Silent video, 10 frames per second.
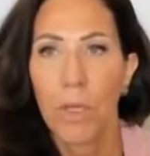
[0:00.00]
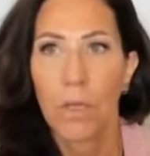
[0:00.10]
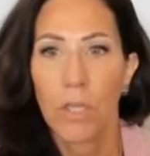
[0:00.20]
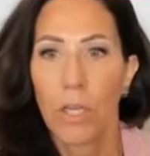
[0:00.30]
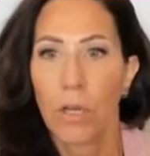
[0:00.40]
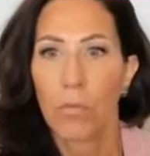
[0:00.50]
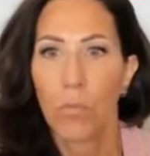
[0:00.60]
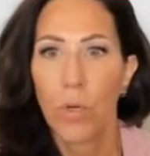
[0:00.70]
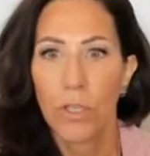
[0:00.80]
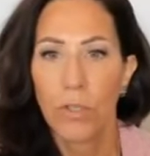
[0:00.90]

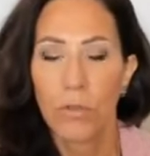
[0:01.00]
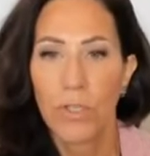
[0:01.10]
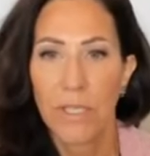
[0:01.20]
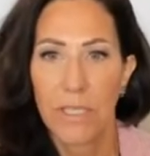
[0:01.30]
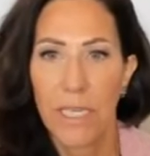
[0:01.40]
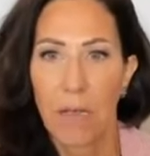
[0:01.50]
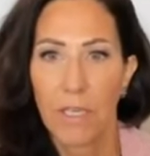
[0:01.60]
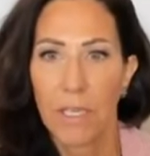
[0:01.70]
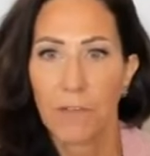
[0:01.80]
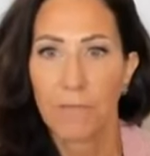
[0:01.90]
would you sit down
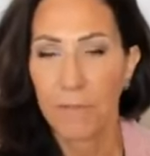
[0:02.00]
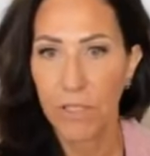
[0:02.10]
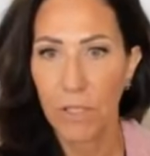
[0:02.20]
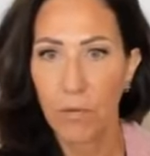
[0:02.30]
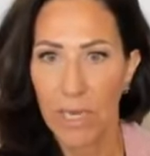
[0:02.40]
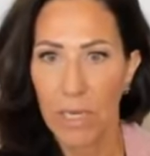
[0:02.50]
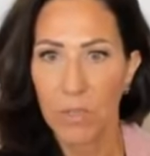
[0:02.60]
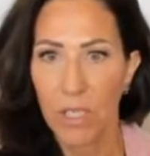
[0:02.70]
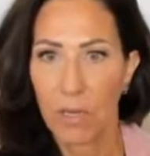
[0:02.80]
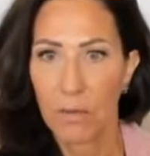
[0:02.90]
and eat 50
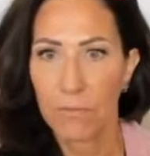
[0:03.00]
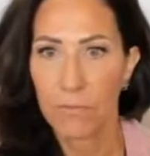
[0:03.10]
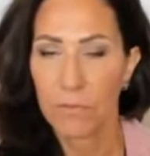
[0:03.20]
grams of